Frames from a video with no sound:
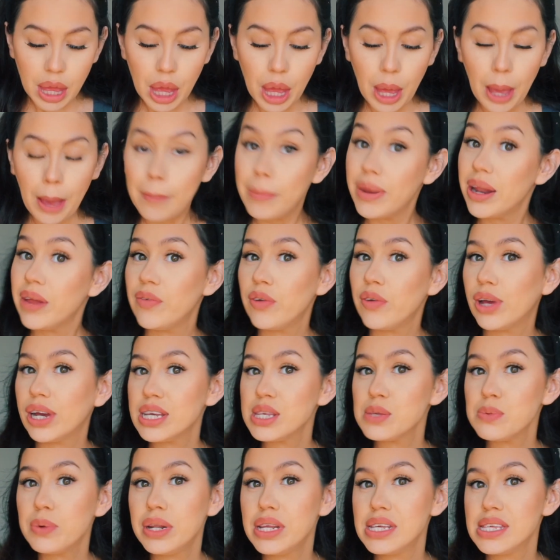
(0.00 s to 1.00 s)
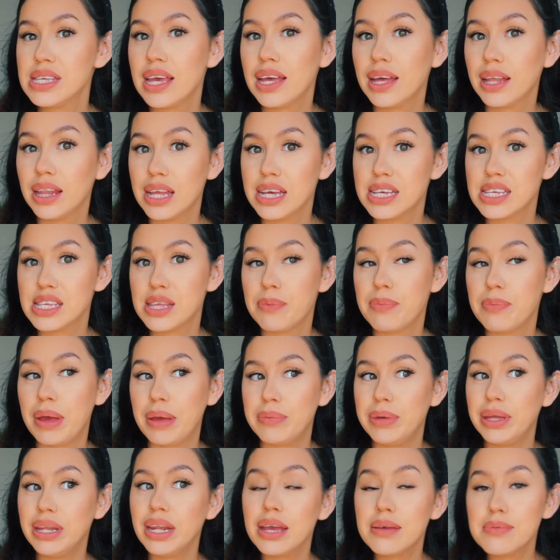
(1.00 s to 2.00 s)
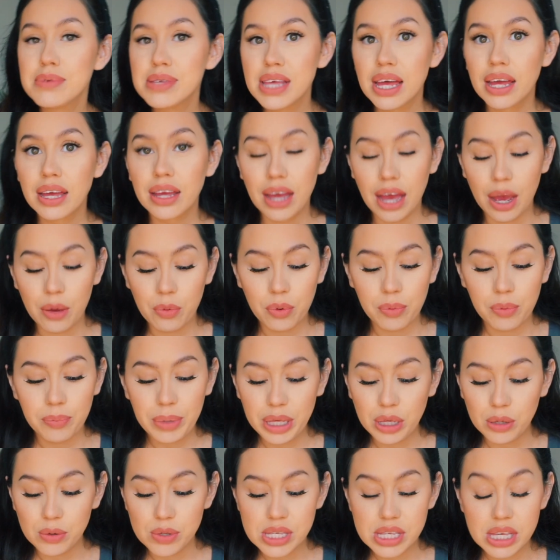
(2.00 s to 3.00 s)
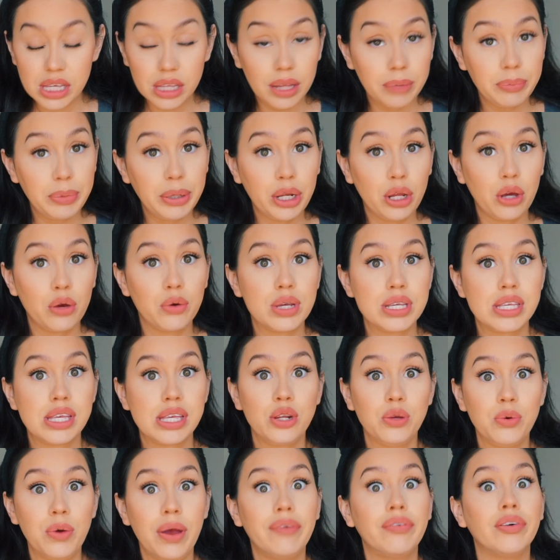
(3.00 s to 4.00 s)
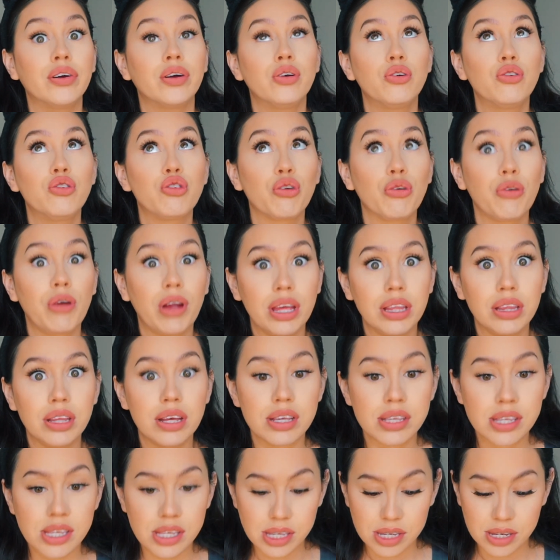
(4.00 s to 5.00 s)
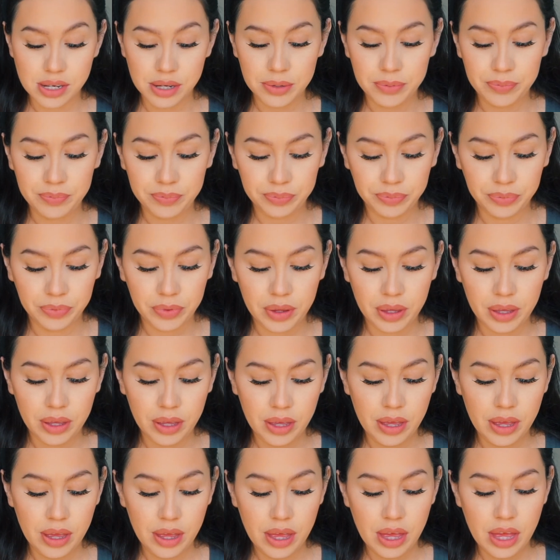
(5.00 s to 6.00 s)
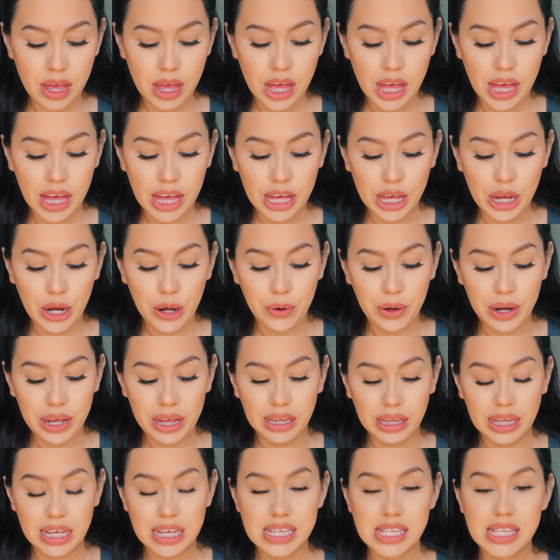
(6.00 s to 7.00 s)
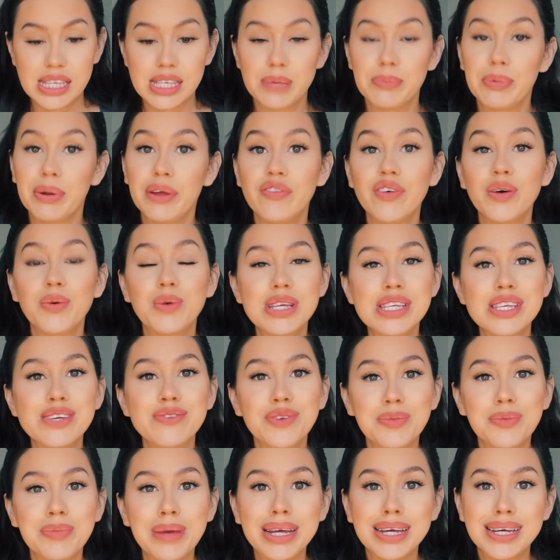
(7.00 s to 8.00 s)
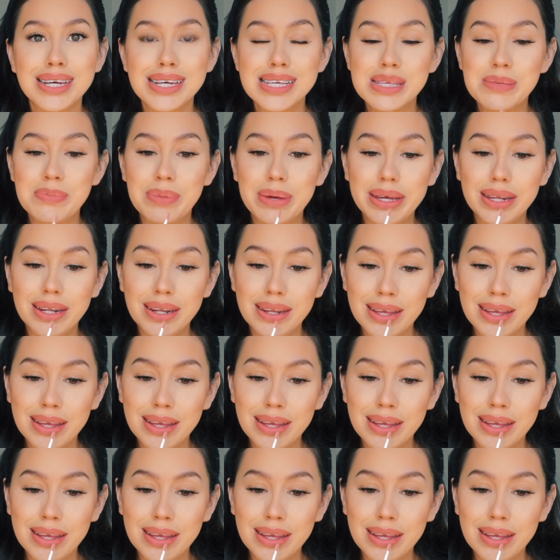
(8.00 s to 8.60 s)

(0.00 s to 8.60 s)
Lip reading: But if you guys want to see a list of baby names that I won't be using, let me know because I do have a great list. A great list. But if it wasn't for my husband,